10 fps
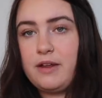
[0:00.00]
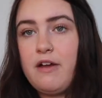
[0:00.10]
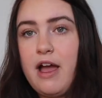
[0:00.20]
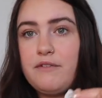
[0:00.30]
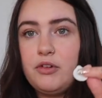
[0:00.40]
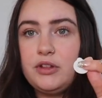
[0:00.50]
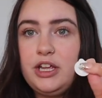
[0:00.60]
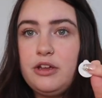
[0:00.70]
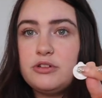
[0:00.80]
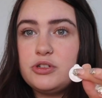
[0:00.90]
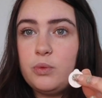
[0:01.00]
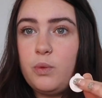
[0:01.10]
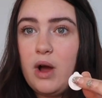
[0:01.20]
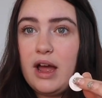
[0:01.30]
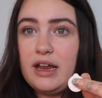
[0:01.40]
We have only used
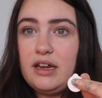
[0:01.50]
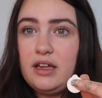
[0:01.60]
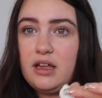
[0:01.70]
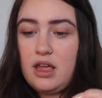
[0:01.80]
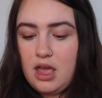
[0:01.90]
one,